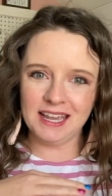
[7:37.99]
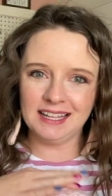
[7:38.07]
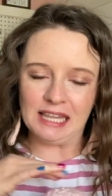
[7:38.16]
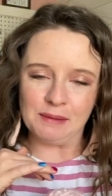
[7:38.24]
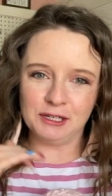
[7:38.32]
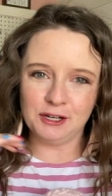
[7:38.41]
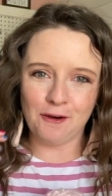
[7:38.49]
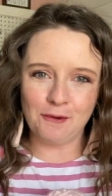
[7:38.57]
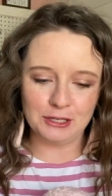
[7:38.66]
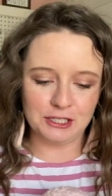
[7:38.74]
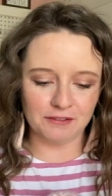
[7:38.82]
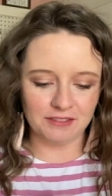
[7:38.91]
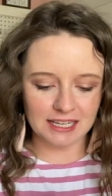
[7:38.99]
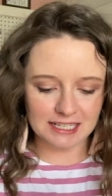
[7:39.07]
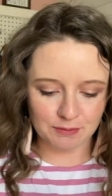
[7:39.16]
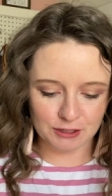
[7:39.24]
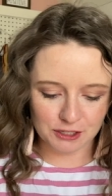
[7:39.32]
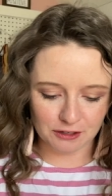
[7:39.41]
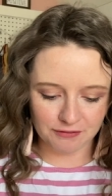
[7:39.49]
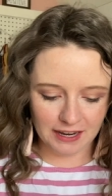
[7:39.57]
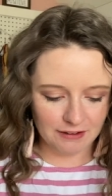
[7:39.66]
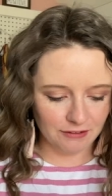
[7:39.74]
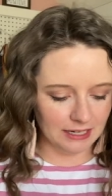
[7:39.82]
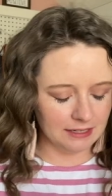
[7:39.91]
and let me know which of these was your
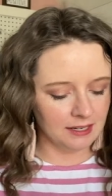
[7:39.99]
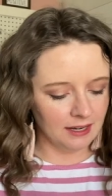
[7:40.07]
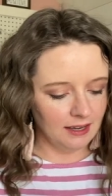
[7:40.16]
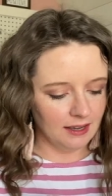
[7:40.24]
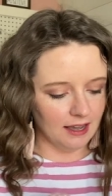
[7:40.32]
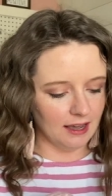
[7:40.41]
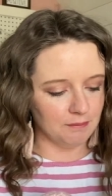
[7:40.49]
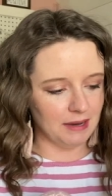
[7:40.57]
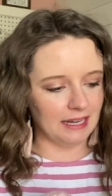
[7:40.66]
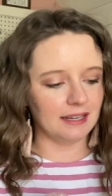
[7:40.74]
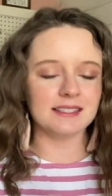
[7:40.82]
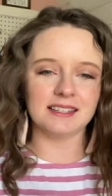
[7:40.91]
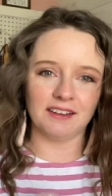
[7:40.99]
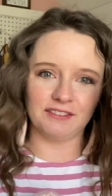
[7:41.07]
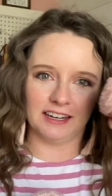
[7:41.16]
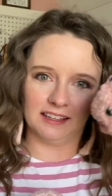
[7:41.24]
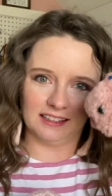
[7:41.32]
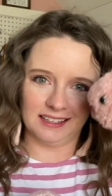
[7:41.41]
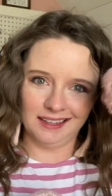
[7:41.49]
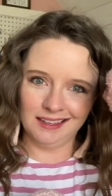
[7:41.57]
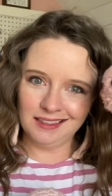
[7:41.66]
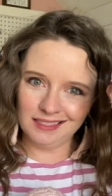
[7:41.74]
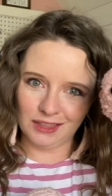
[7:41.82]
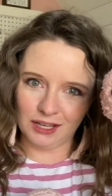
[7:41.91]
favorite. Um, mine is definitely
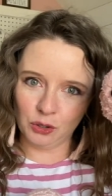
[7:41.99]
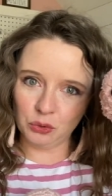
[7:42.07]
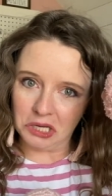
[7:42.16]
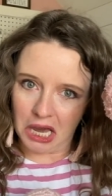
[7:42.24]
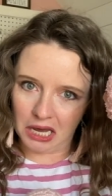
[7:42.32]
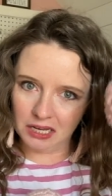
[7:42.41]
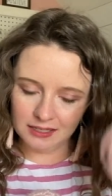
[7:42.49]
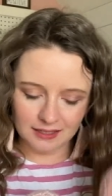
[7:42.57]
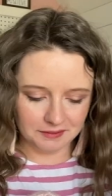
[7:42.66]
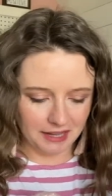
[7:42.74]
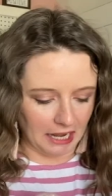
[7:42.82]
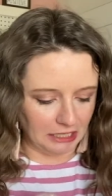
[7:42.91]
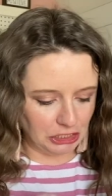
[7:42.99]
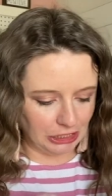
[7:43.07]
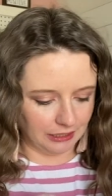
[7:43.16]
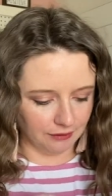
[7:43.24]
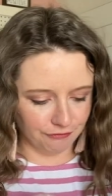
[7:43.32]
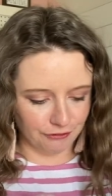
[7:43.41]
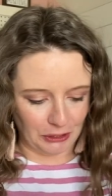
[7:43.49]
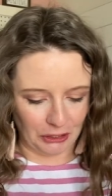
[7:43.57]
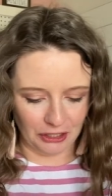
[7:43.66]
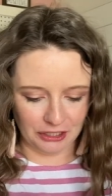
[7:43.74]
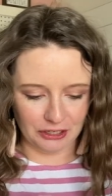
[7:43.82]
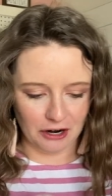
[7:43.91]
the Hygge. Hygge
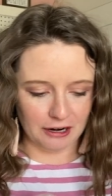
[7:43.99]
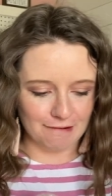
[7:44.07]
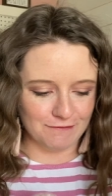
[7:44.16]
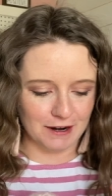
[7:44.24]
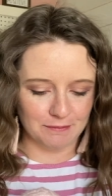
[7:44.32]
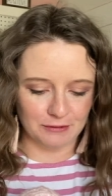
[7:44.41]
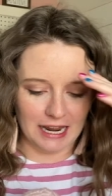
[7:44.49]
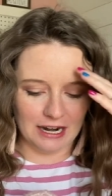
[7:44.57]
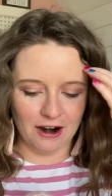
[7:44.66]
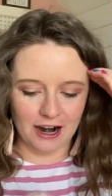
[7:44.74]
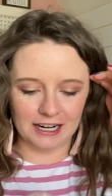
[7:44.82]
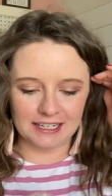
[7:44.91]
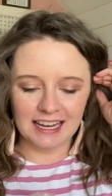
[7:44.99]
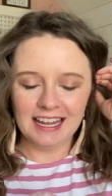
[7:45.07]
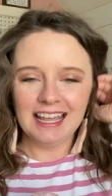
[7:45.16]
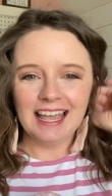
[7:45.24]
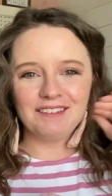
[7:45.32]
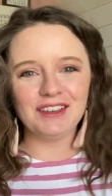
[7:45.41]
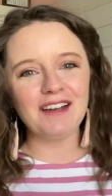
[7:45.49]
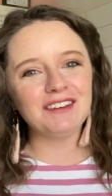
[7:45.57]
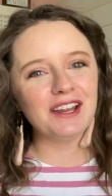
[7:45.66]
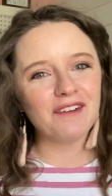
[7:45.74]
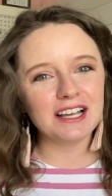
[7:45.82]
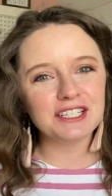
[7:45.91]
Fur yarn from Red Heart. If you have
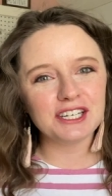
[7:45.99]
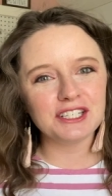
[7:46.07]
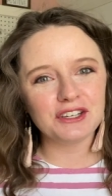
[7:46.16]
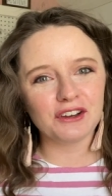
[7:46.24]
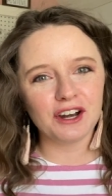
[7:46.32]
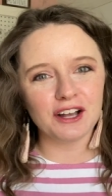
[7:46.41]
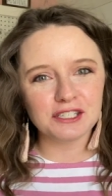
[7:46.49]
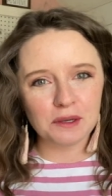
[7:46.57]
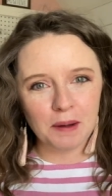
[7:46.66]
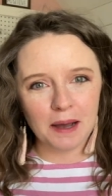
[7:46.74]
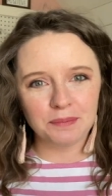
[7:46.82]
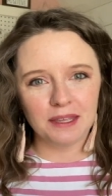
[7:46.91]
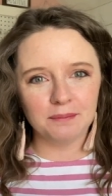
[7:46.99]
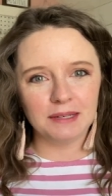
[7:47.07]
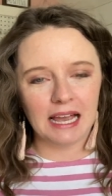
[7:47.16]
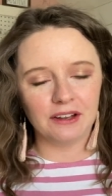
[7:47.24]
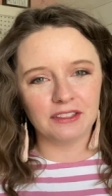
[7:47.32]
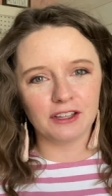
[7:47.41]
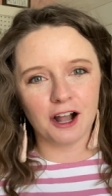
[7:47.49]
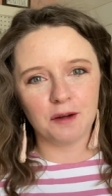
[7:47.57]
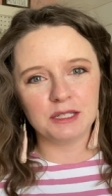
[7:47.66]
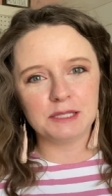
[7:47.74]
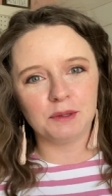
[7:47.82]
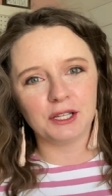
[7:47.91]
any questions, you can also pop them down in the
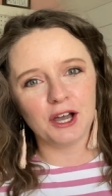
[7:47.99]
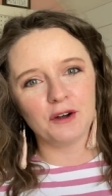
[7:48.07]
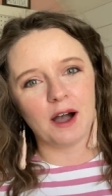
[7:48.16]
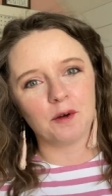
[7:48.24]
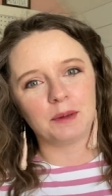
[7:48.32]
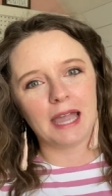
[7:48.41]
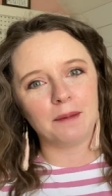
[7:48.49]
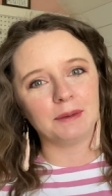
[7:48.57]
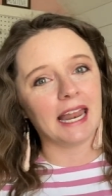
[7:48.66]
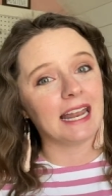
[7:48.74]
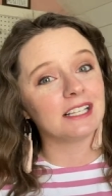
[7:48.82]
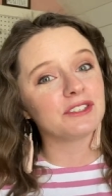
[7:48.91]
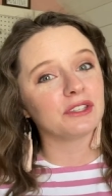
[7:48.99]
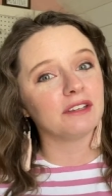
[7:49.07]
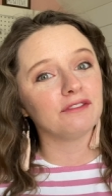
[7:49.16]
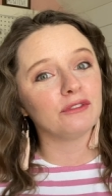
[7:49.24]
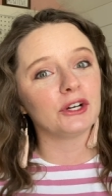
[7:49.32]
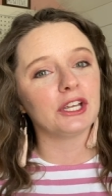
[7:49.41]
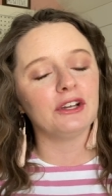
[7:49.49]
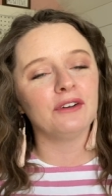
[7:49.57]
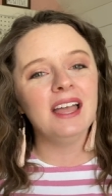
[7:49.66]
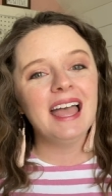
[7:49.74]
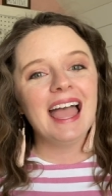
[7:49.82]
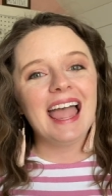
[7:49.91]
comments below. I will be happy to answer them for you. And
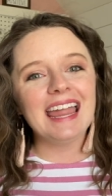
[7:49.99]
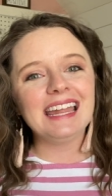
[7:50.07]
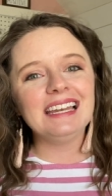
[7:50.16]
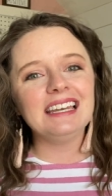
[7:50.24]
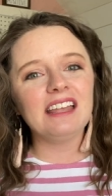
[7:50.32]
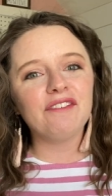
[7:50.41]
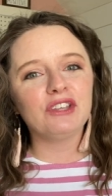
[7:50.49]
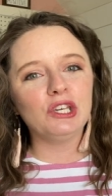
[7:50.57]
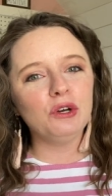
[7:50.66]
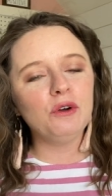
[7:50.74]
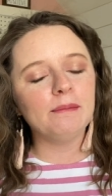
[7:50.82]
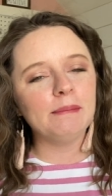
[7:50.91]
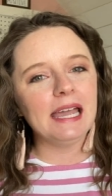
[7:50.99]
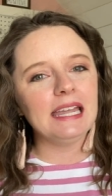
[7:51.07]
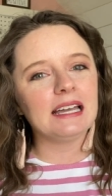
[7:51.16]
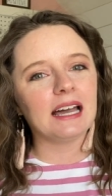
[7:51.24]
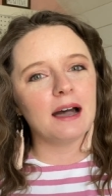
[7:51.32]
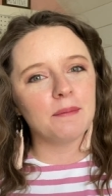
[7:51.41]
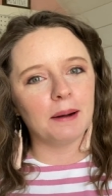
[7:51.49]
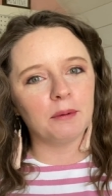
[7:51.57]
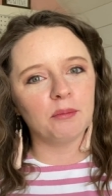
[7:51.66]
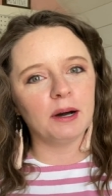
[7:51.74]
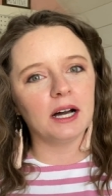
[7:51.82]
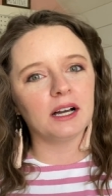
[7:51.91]
if you make a bubble
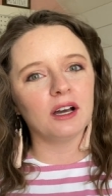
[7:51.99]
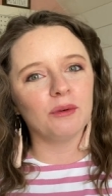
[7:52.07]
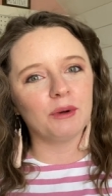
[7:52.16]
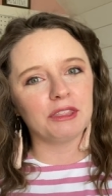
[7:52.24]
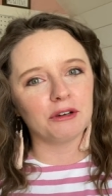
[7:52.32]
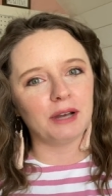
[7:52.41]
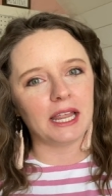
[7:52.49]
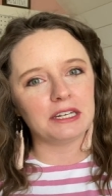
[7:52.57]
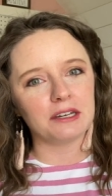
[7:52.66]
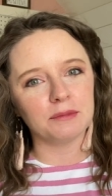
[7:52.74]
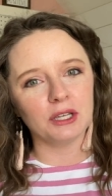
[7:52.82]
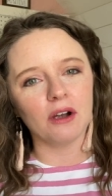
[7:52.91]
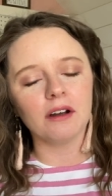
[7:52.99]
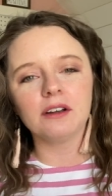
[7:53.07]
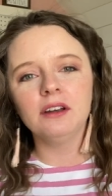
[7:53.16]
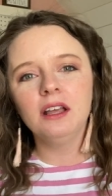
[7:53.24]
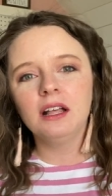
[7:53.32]
bug with a random yarn,